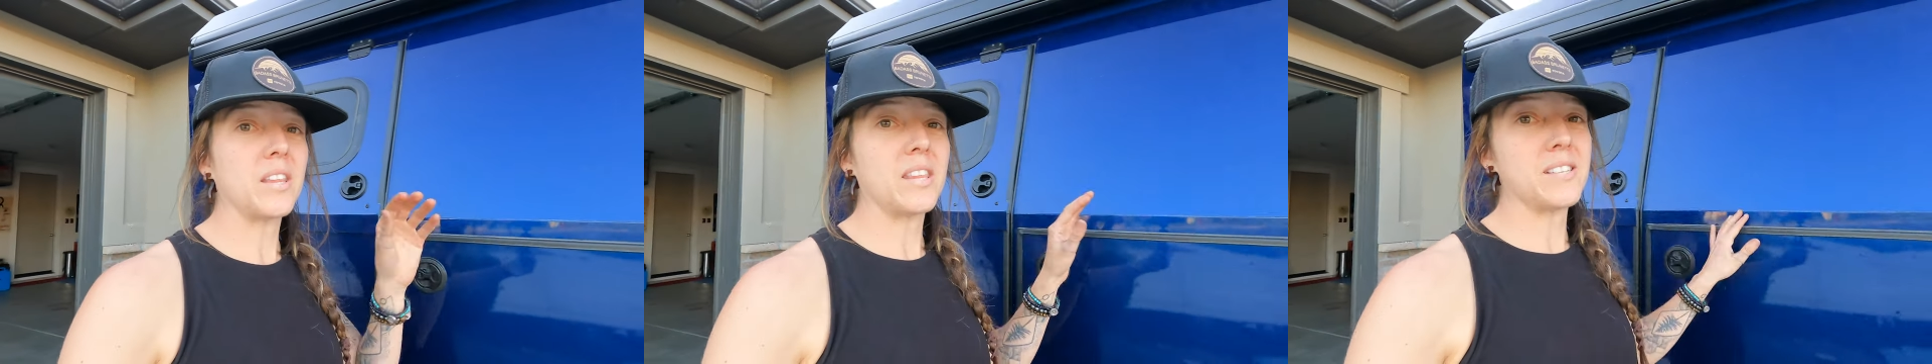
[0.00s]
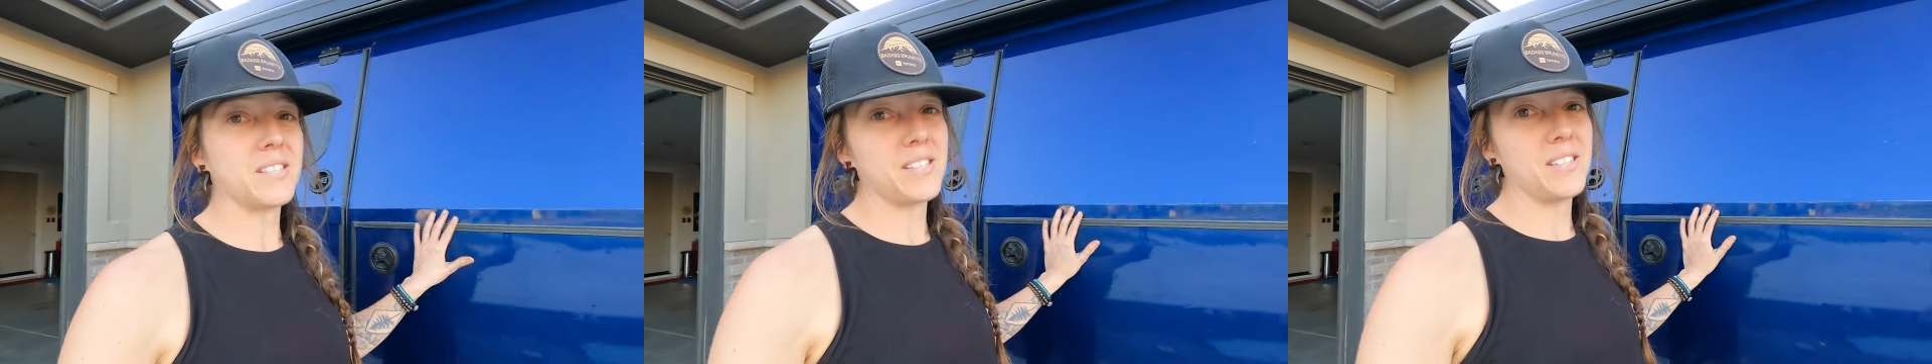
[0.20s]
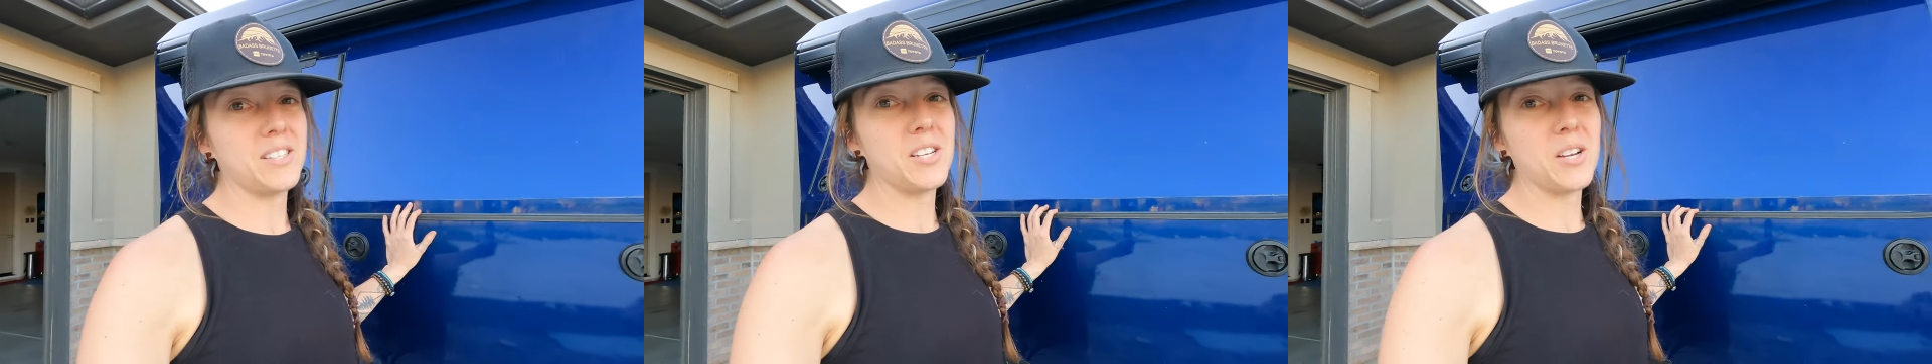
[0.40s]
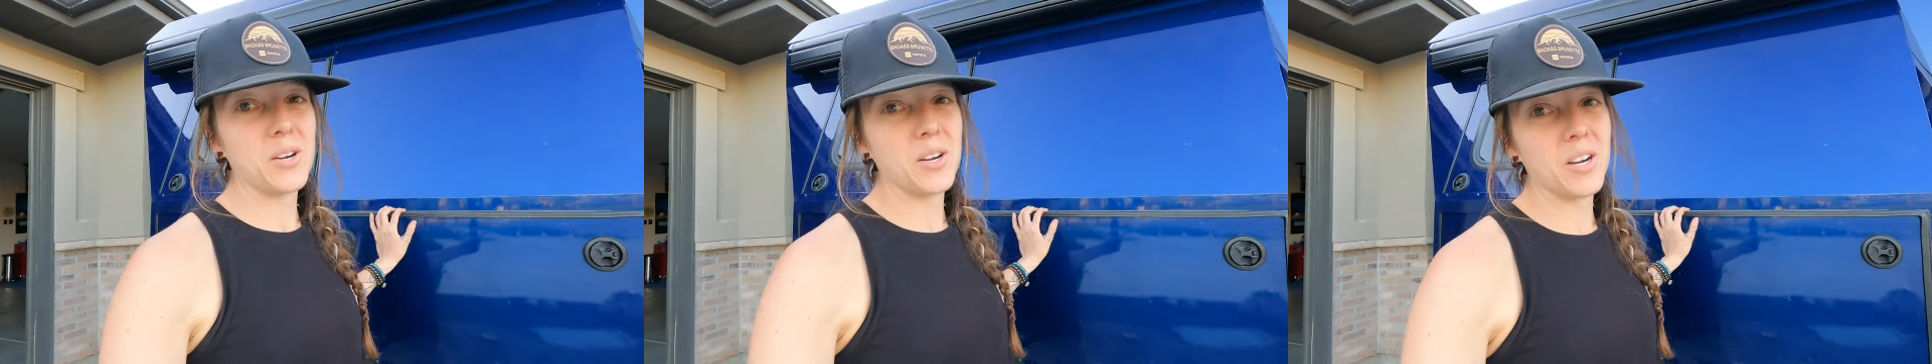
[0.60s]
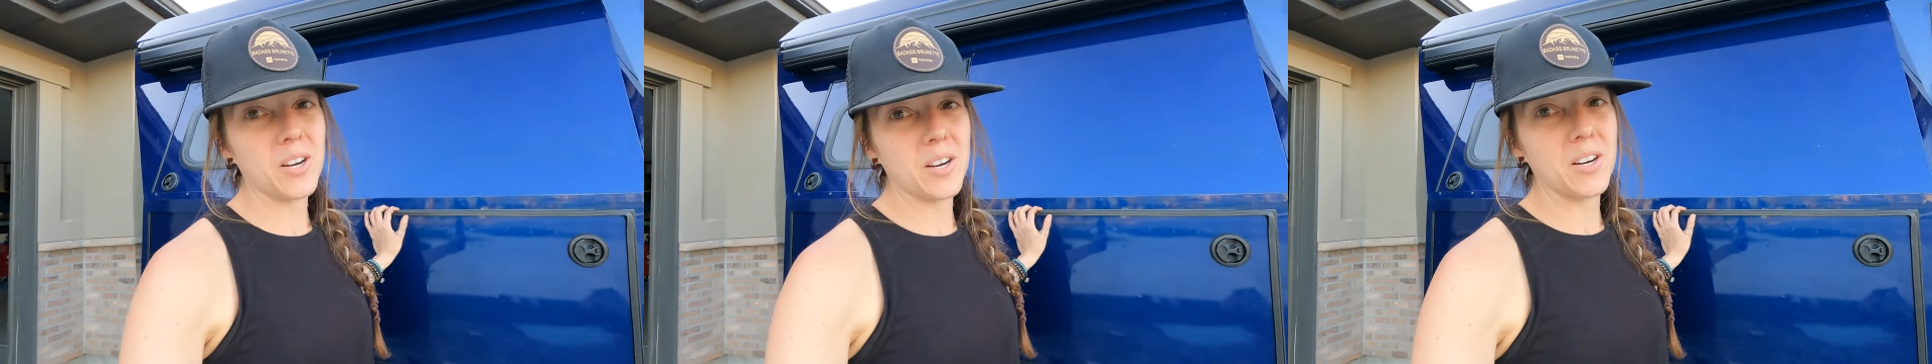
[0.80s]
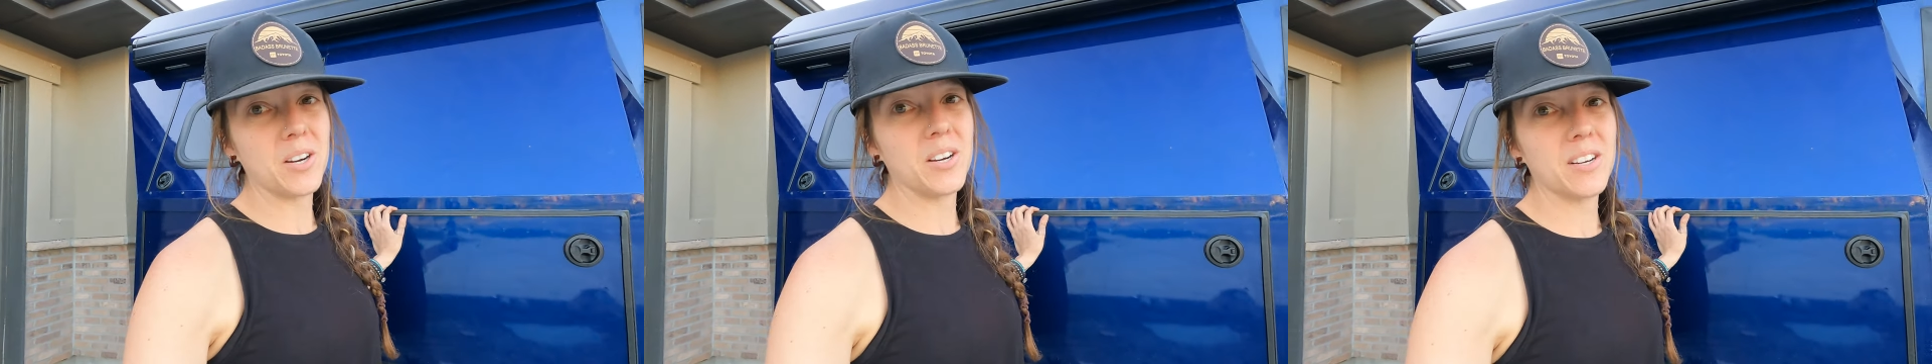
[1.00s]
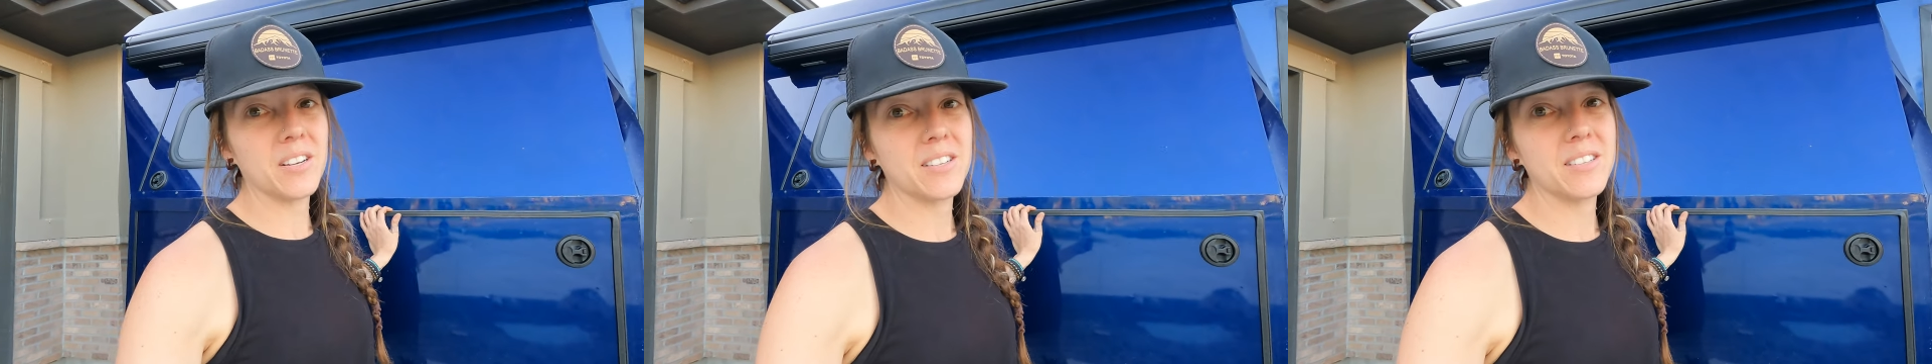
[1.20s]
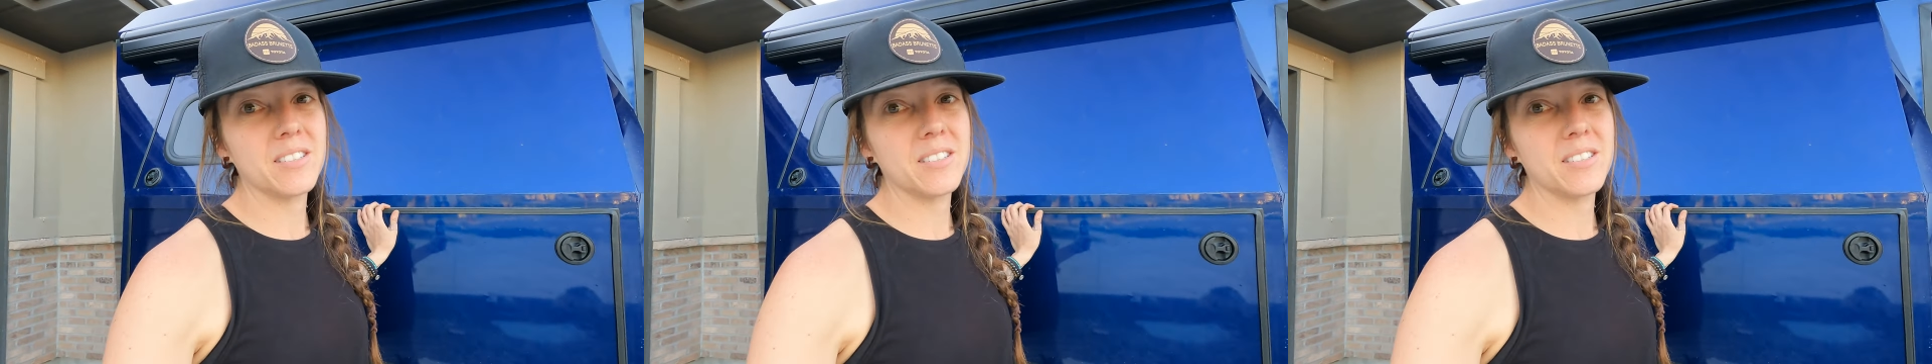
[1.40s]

this interior